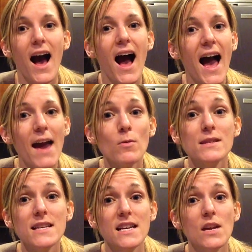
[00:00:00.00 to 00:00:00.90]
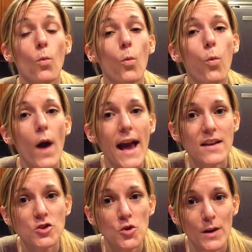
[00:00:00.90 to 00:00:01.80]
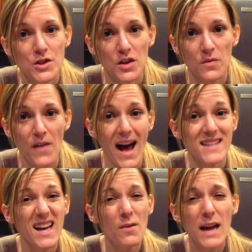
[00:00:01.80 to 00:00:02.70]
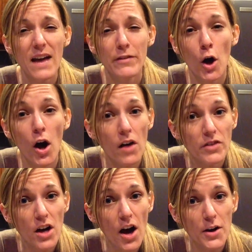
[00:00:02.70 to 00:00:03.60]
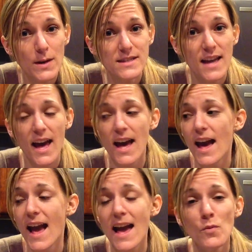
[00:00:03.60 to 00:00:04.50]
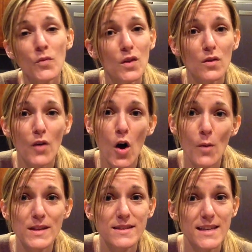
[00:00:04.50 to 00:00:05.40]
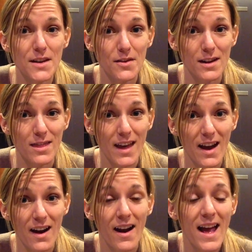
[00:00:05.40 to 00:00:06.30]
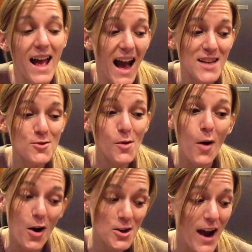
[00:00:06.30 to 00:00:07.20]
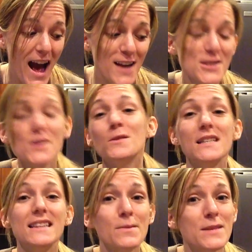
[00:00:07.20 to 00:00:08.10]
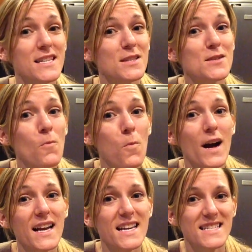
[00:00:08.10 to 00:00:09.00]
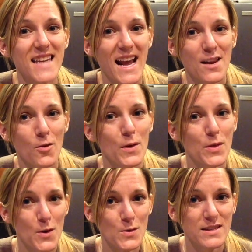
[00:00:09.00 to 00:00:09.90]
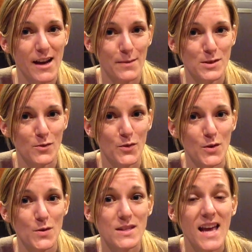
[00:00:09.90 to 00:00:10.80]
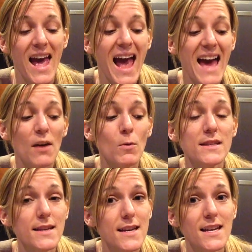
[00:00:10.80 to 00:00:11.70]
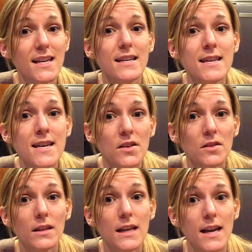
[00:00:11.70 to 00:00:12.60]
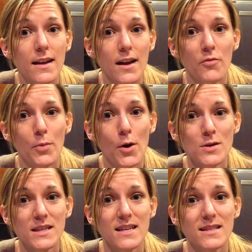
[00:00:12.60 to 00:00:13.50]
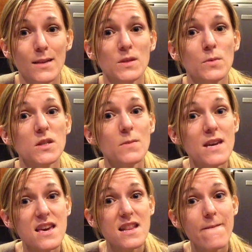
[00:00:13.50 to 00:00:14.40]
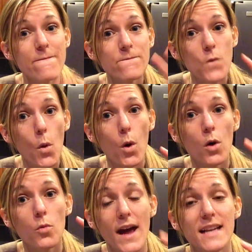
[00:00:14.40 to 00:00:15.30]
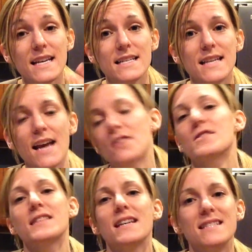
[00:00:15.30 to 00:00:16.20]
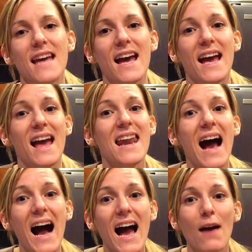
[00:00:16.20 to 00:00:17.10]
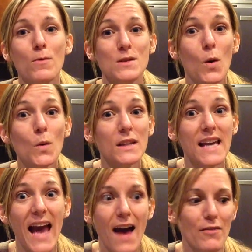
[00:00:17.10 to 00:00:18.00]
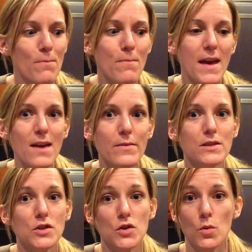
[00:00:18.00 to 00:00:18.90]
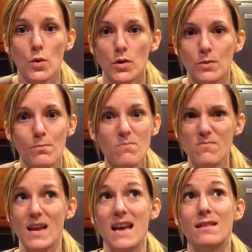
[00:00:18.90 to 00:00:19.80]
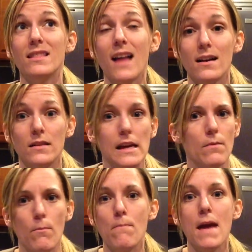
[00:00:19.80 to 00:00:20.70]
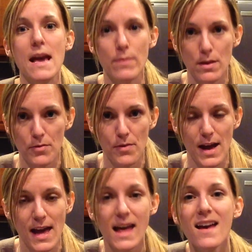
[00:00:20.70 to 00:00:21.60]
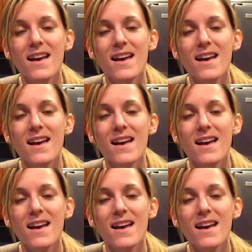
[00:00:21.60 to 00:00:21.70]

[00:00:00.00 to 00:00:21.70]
I was eating way too much good fats. I would have an avocado a day, handful of almonds here and there, and you're actually only limited to 1 container with those types of foods. And I wasn't eating nearly enough proteins. I'm supposed to be eating 4 red containers a day, and I was only having maybe 2 and luckily maybe 3.